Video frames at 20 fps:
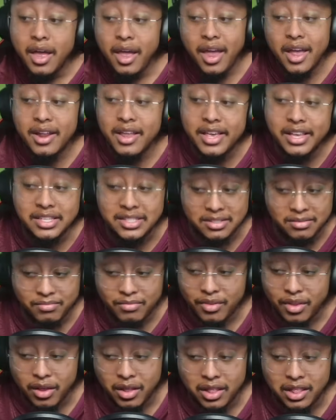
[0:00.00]
and his
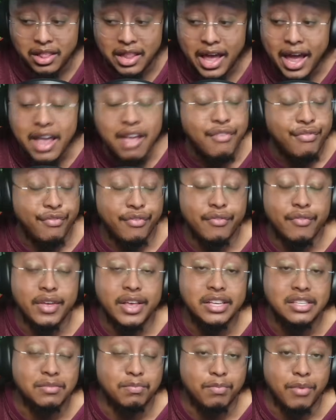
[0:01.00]
life
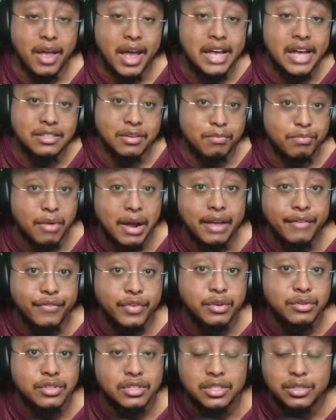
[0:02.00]
has a bright
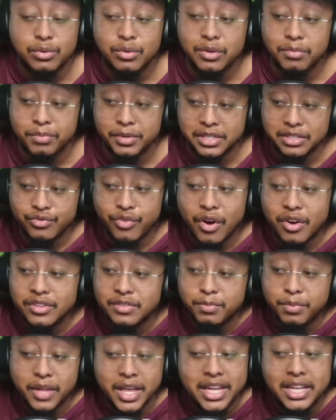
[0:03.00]
future to it, but as far
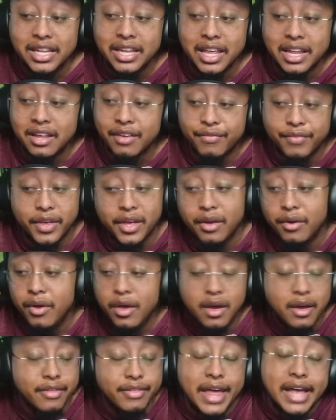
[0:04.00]
as playing in the NFL,
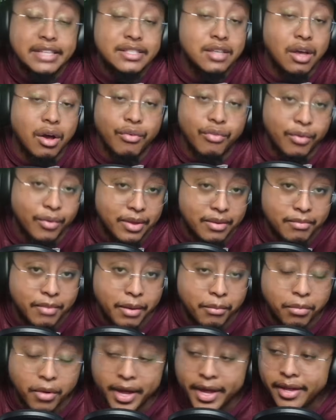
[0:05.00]
that's over with,
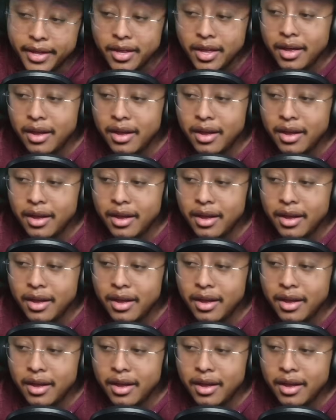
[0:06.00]
my boy.